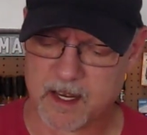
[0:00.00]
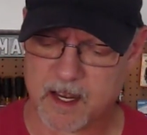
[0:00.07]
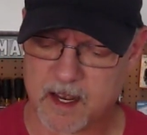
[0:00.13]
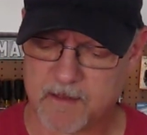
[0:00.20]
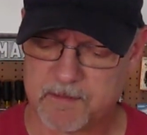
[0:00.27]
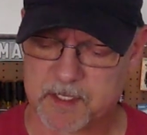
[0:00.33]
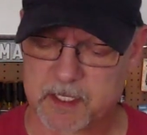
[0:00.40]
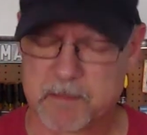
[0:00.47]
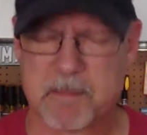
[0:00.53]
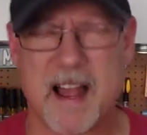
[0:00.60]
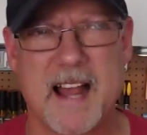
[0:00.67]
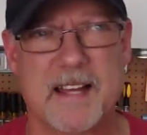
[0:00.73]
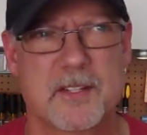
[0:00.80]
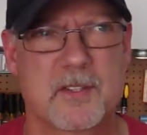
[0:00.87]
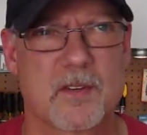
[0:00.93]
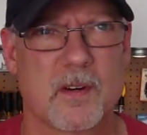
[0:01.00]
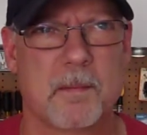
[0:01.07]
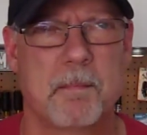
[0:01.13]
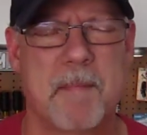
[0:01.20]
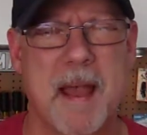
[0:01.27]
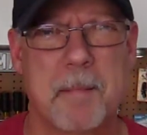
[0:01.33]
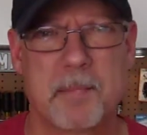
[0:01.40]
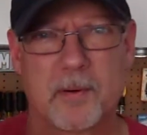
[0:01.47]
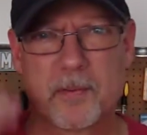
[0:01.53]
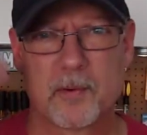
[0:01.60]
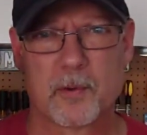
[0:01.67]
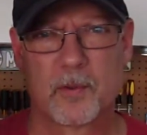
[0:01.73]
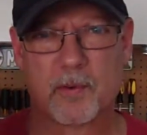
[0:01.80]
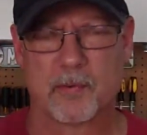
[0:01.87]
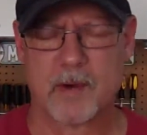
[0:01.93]
of spice or pepper
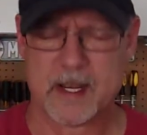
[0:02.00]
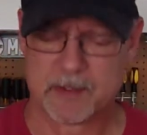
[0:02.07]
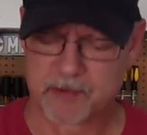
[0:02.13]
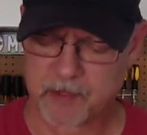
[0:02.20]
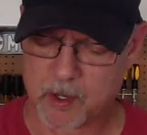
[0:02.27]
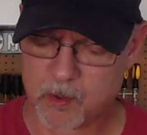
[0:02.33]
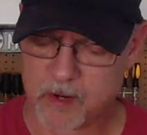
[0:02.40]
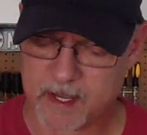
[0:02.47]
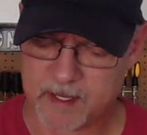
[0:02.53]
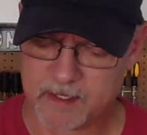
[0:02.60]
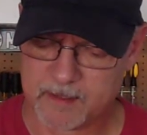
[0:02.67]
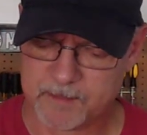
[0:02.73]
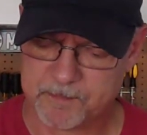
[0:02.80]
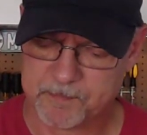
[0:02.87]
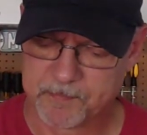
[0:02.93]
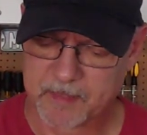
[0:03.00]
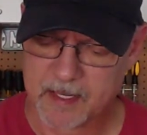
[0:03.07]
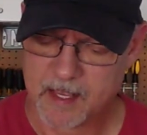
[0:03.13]
through the retro hell.